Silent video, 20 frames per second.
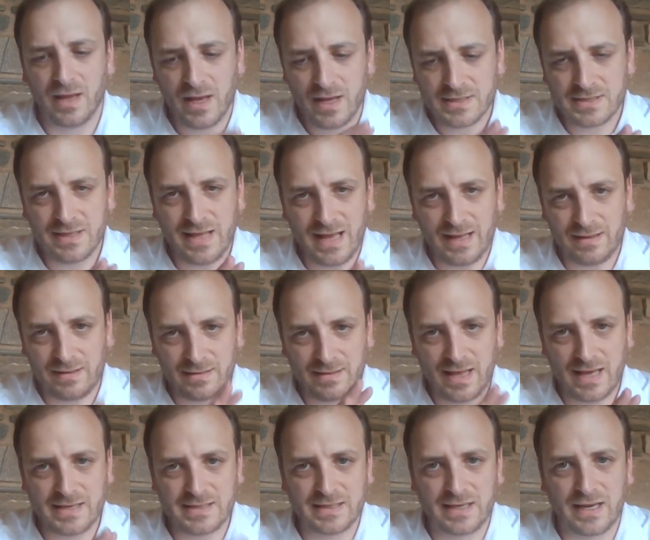So that
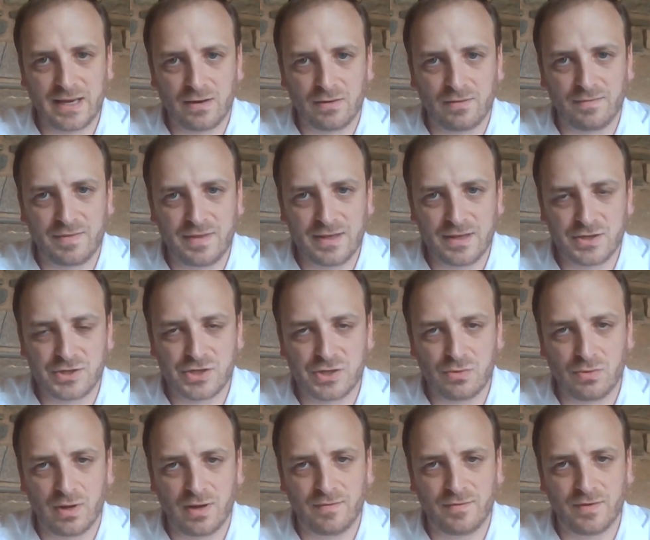takes care of the
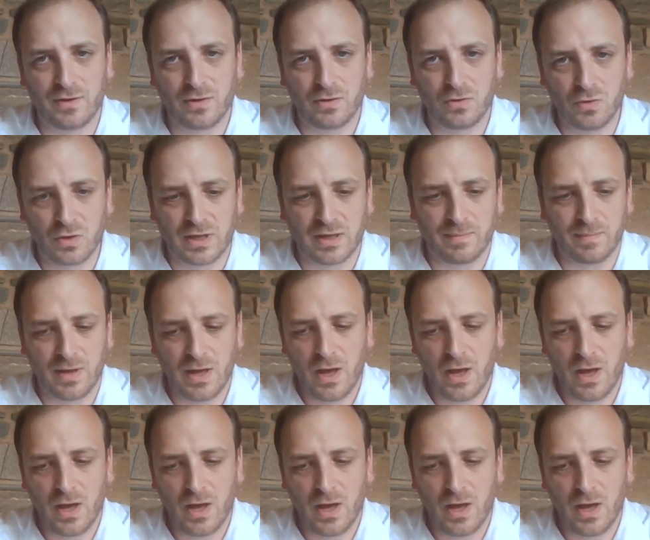issue of chukim.